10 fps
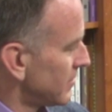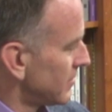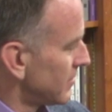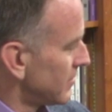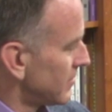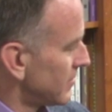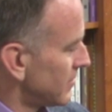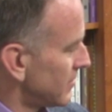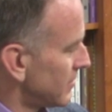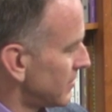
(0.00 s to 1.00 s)

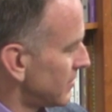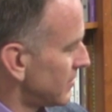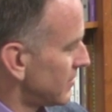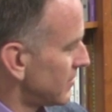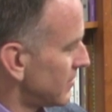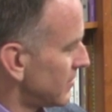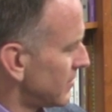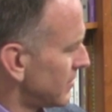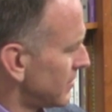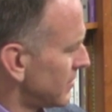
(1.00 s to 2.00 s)

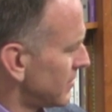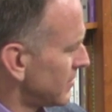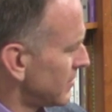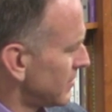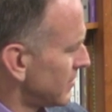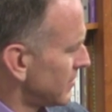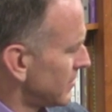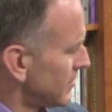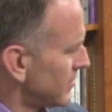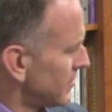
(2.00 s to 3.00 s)

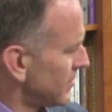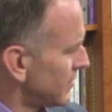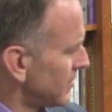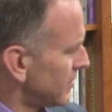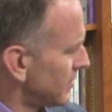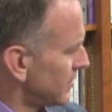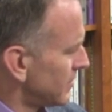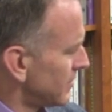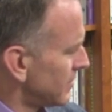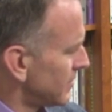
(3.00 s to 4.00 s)

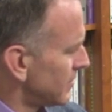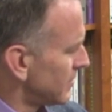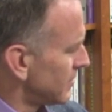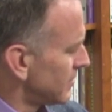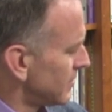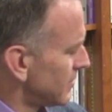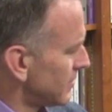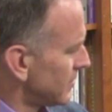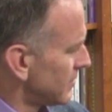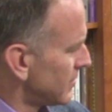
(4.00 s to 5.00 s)

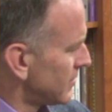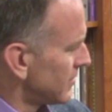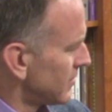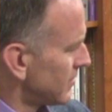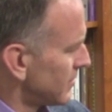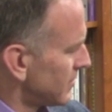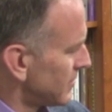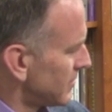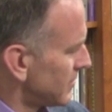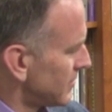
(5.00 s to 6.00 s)

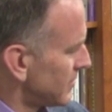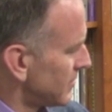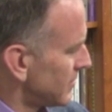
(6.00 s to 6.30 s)
[no speech]